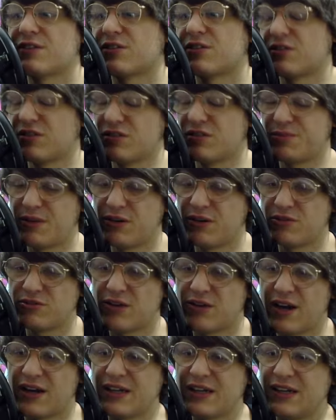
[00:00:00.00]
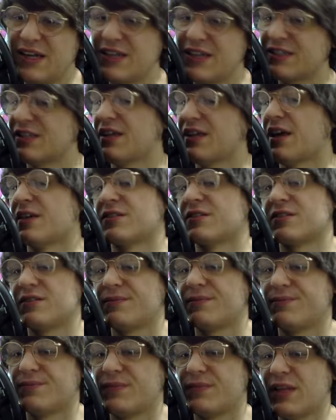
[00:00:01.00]
Because the Spirit Dragon, it's an S.
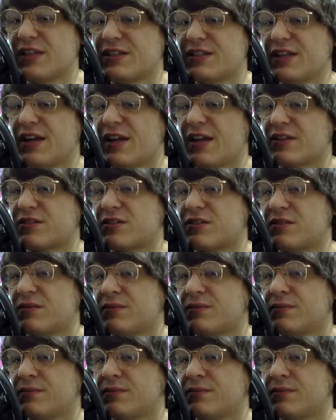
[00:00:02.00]
It's an S.